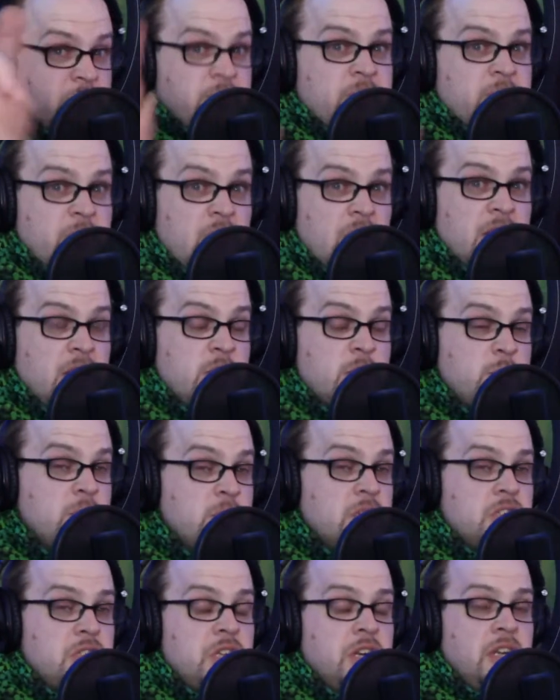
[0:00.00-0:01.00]
and let's put the
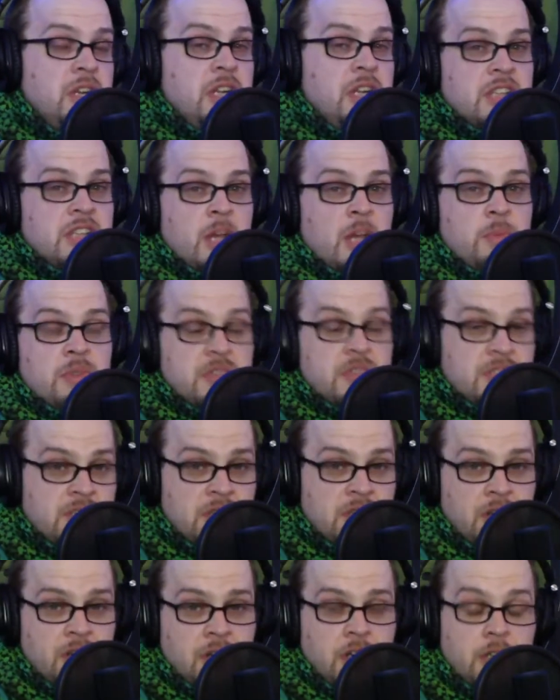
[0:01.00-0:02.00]
cherry on top of this
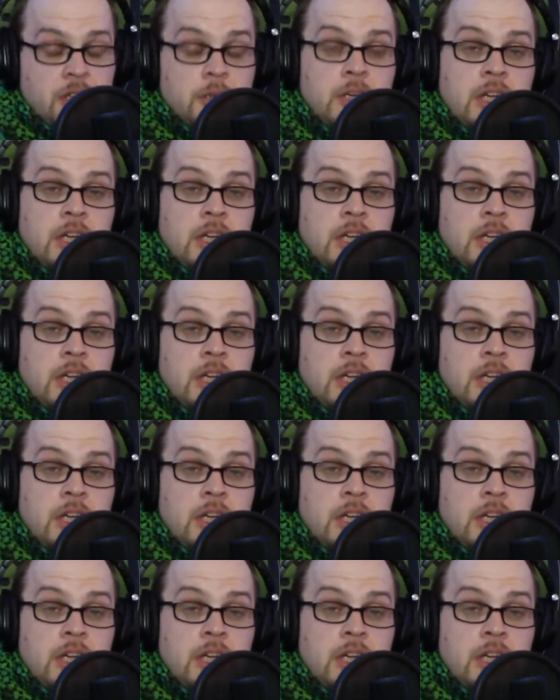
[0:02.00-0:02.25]
scenario.